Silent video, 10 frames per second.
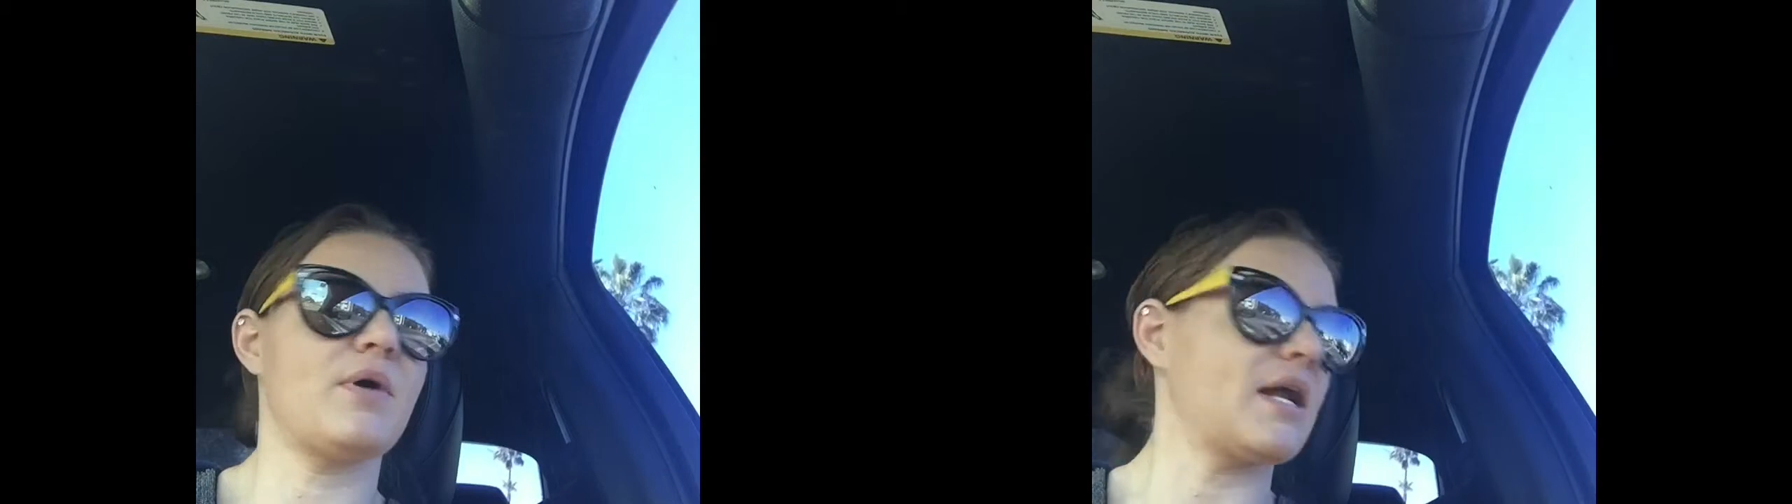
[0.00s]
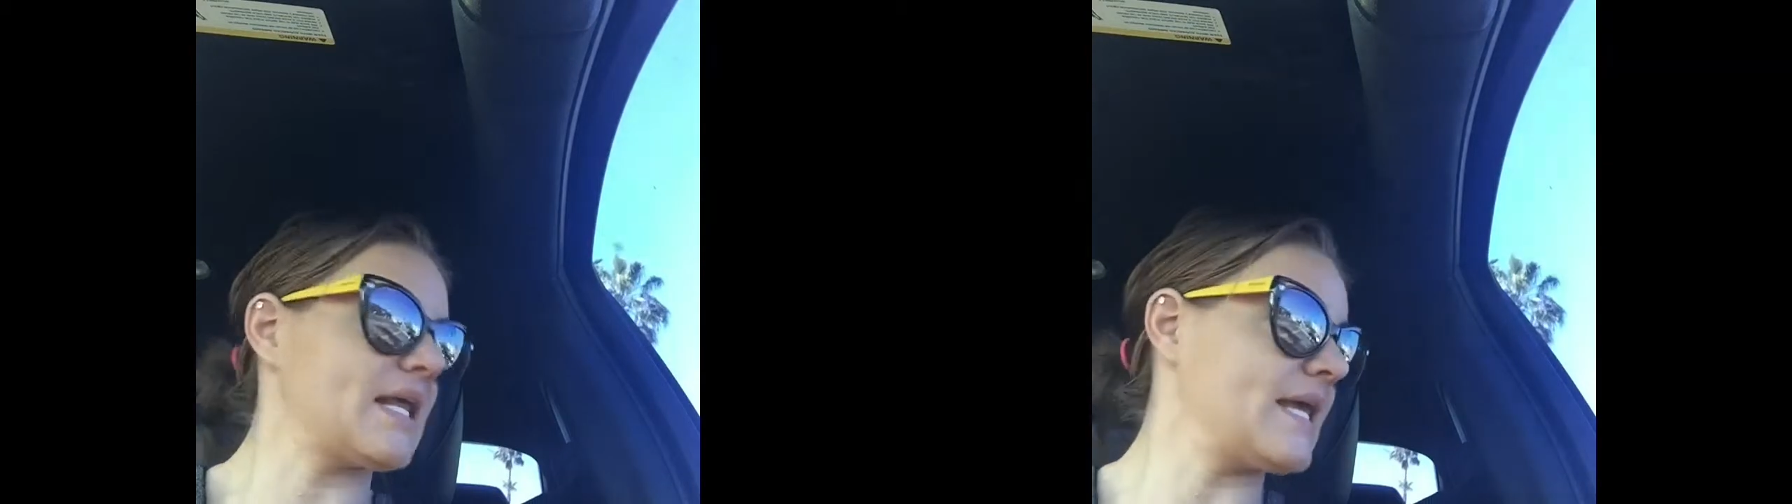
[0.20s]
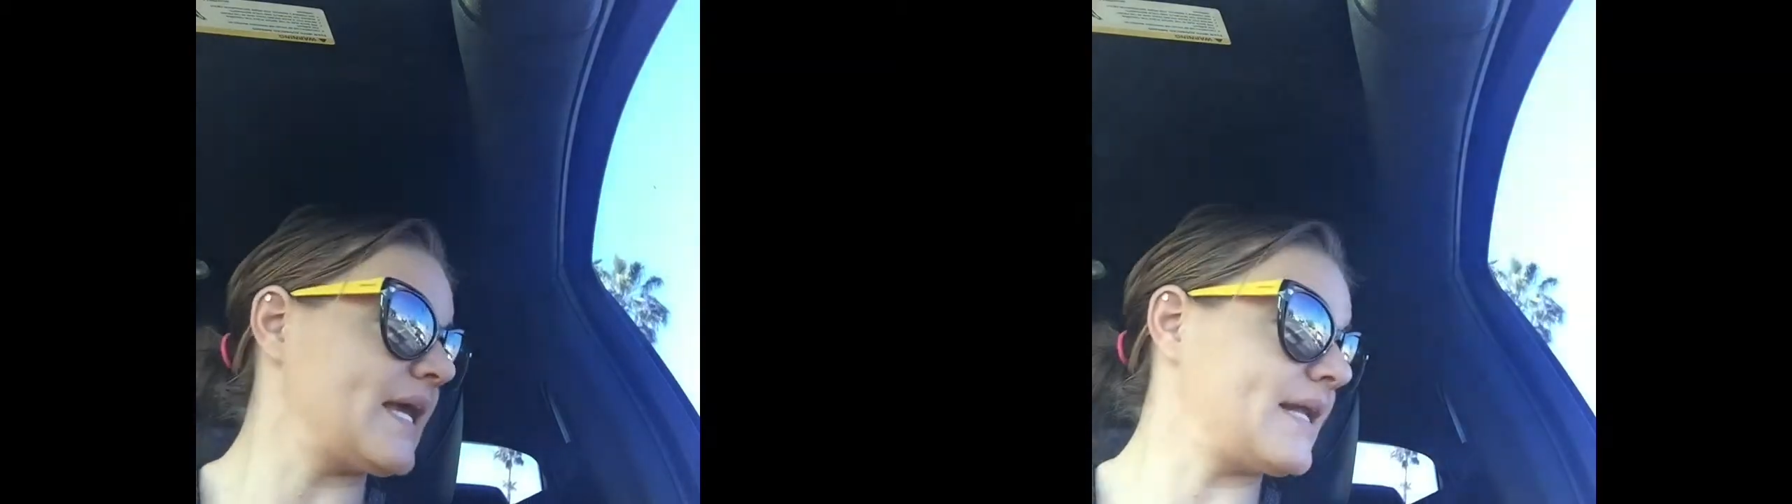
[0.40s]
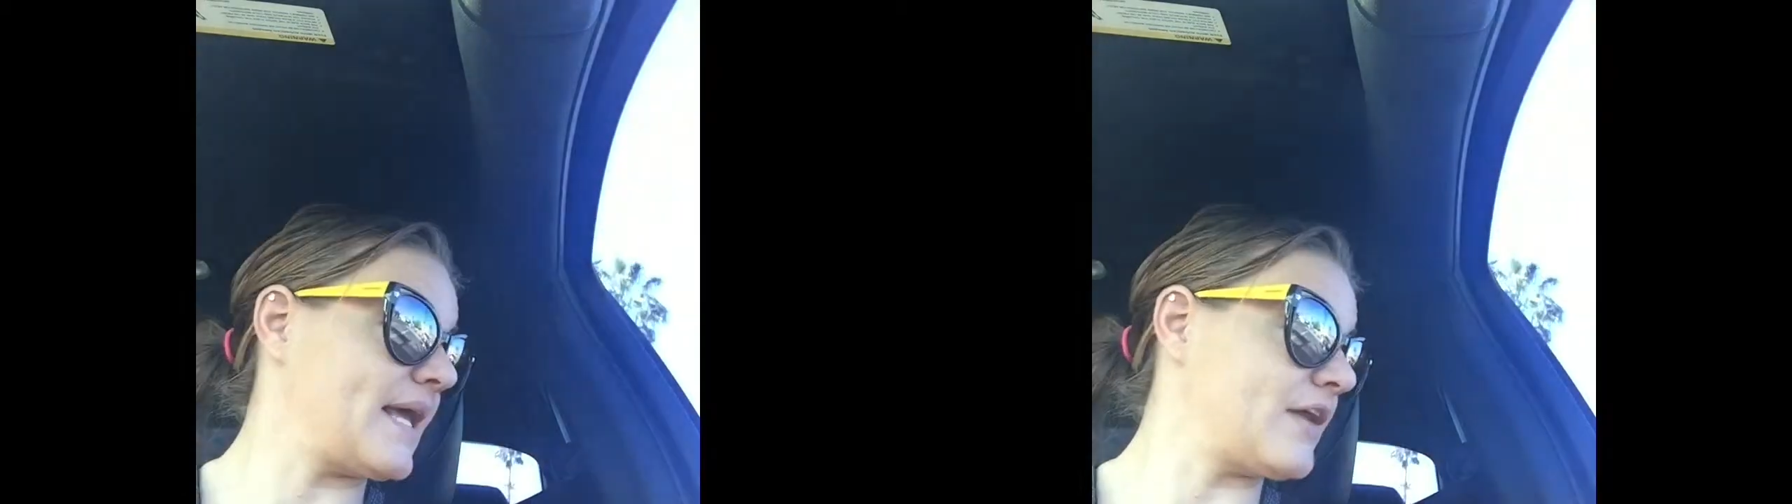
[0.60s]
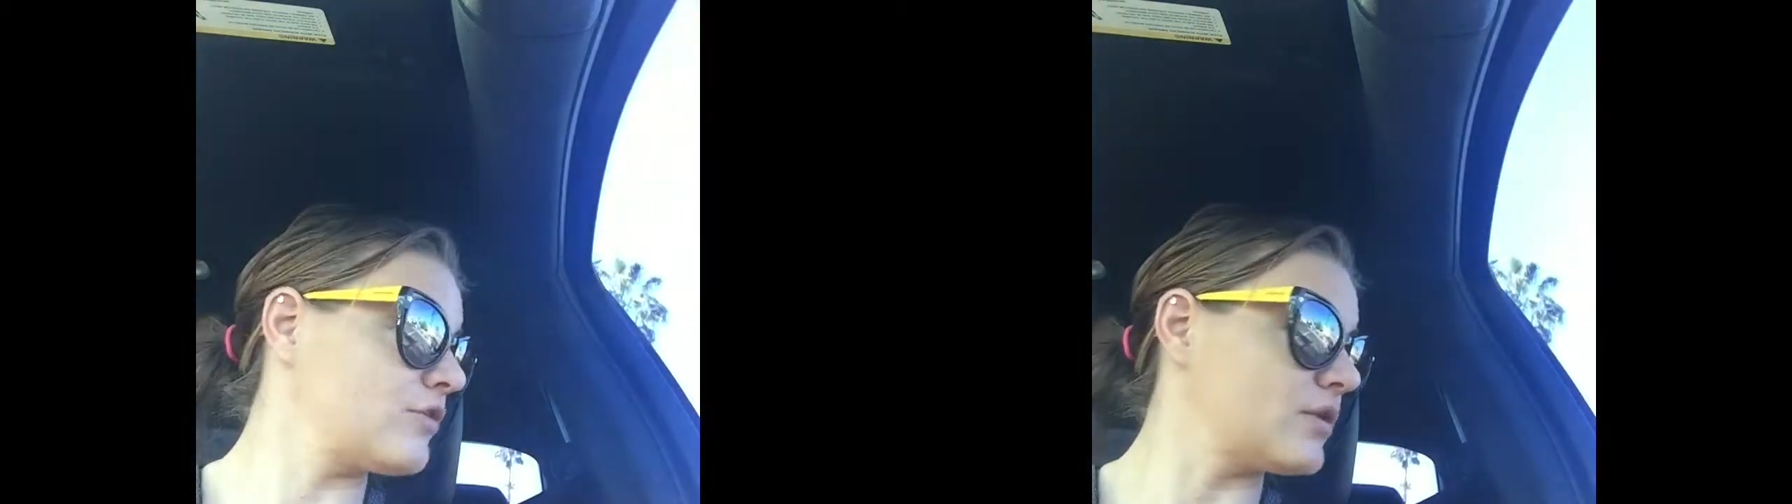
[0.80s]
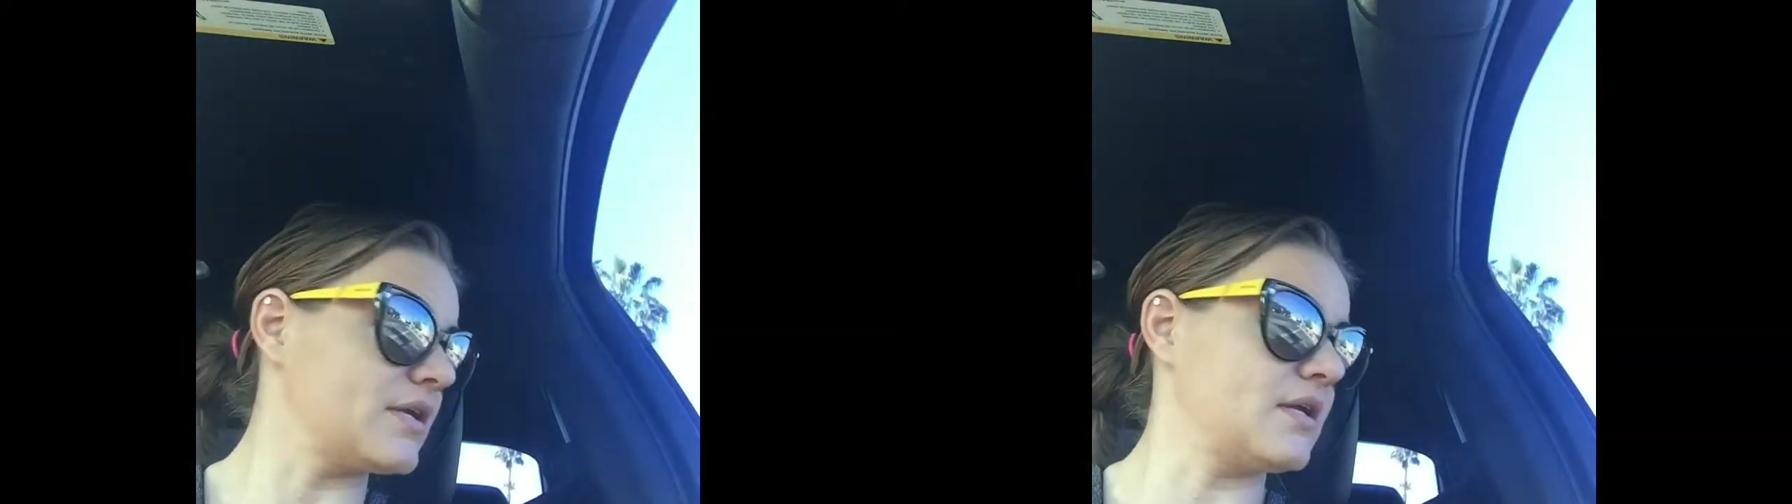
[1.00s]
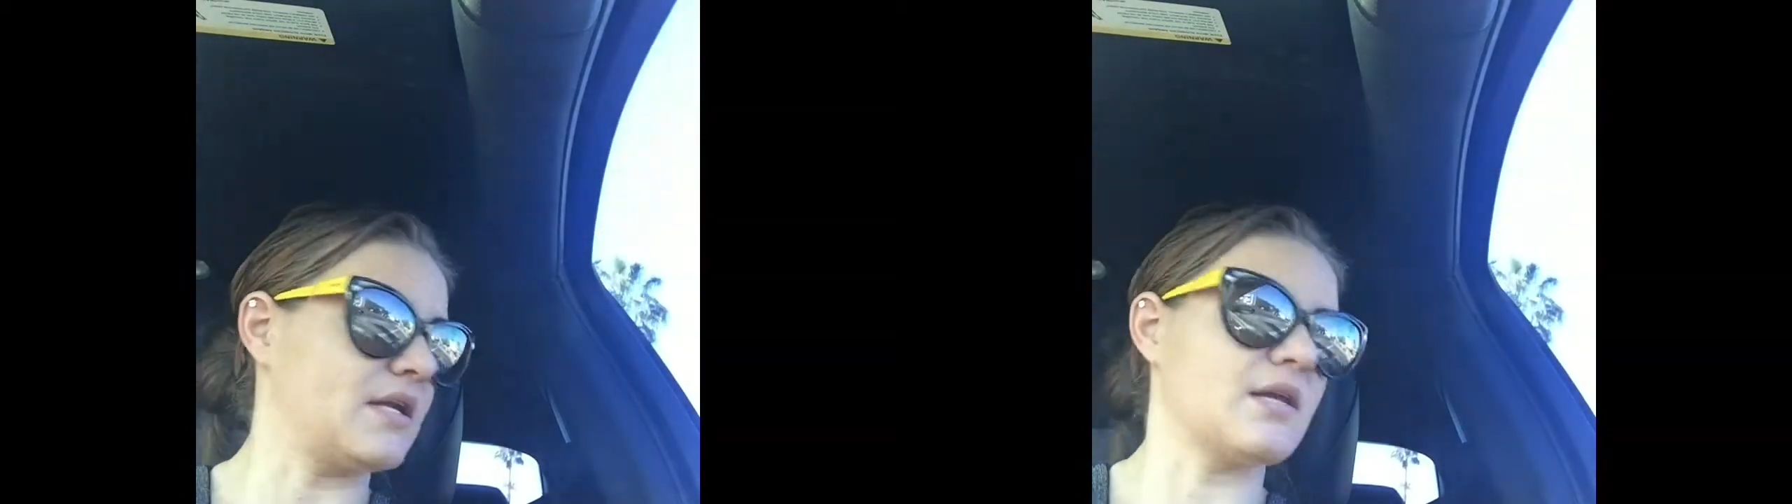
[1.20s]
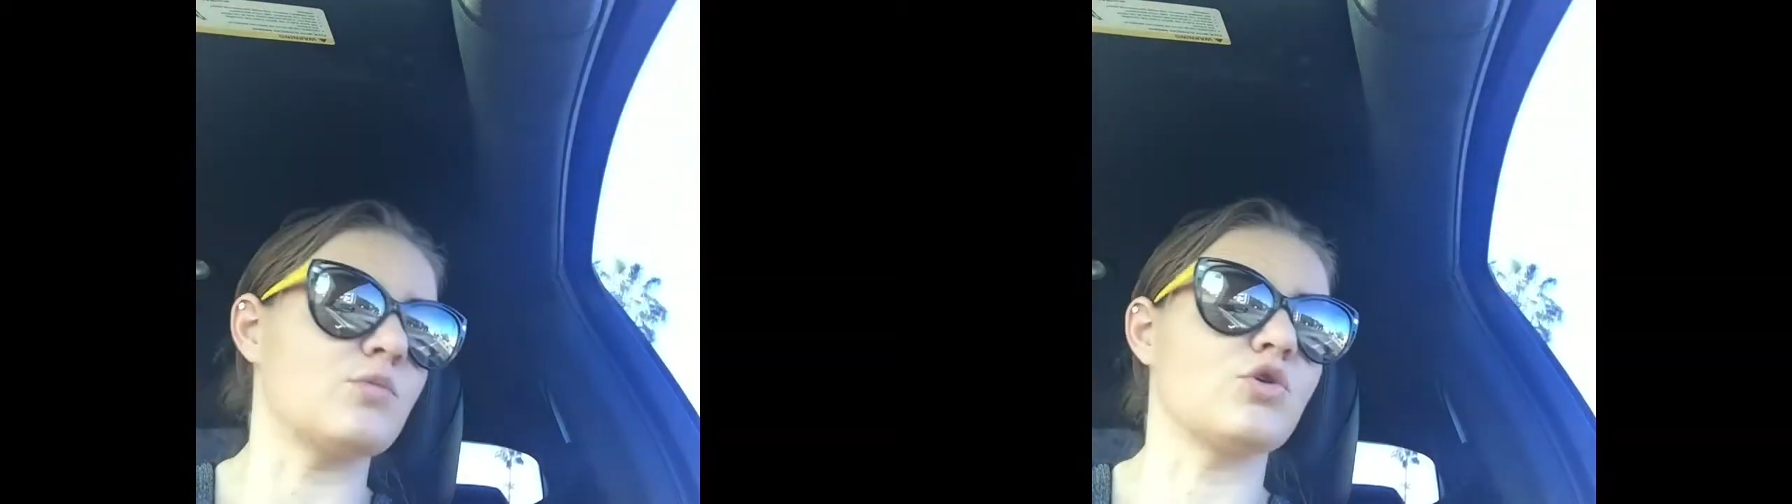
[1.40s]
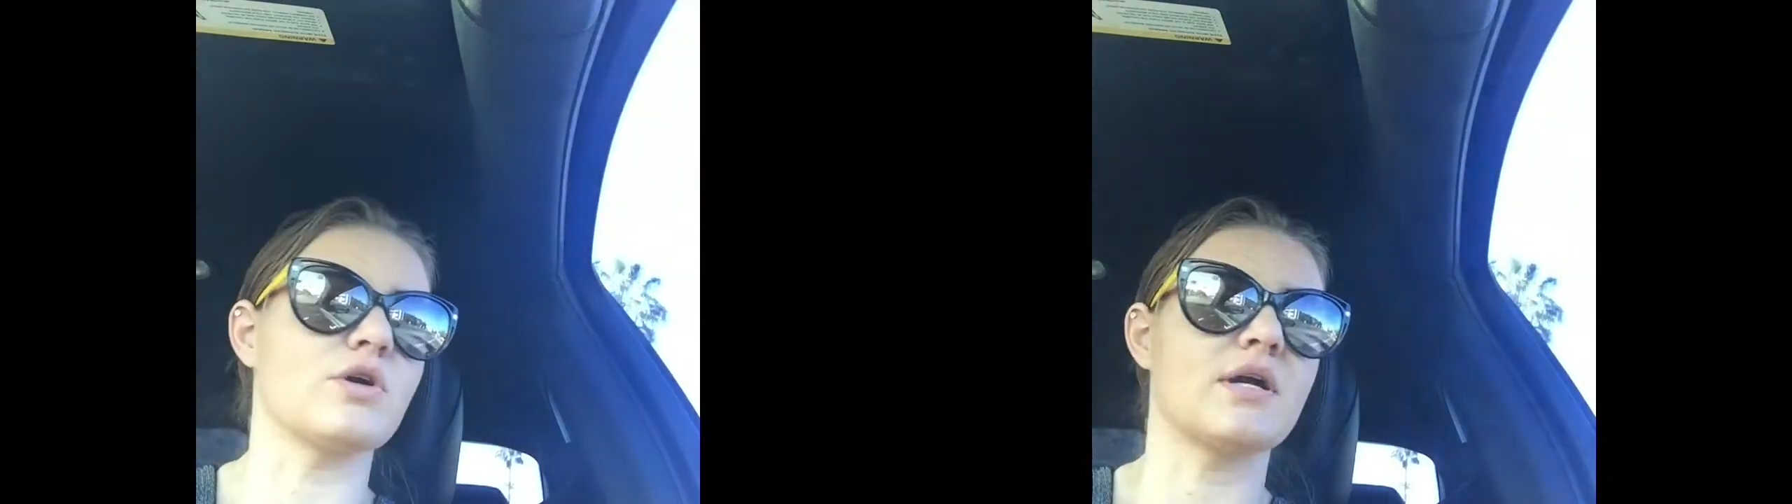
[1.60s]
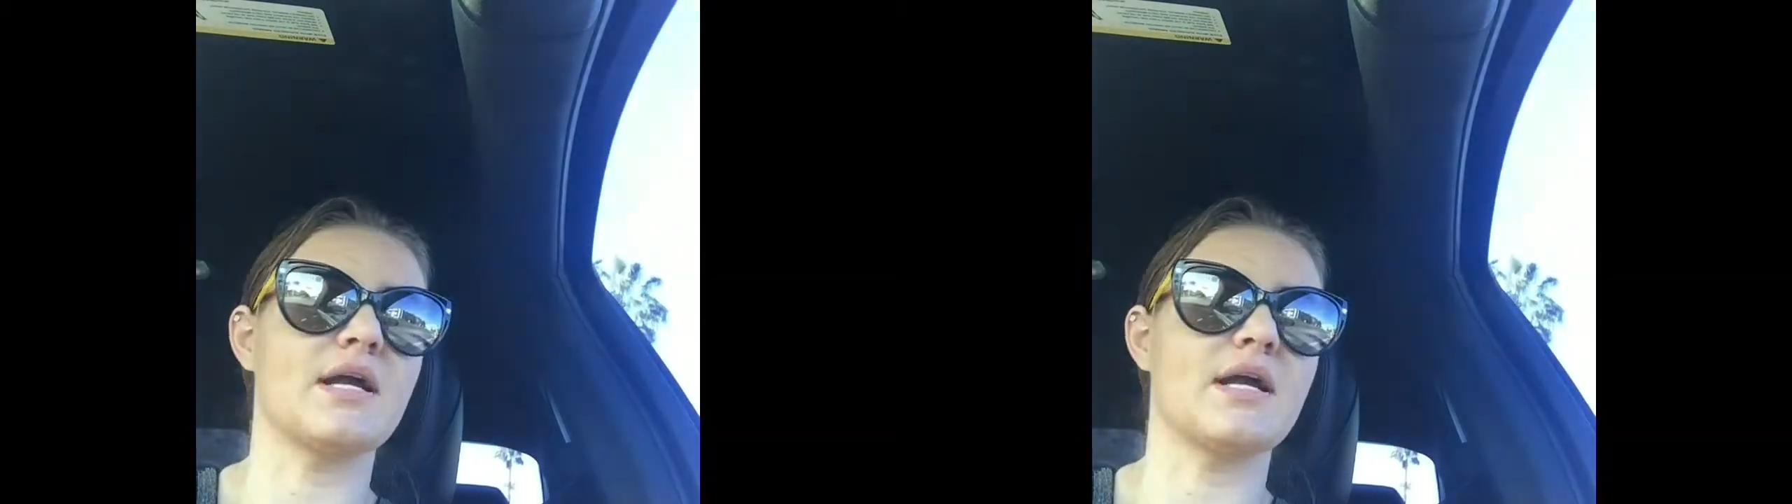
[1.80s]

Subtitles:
body can't handle it anymore,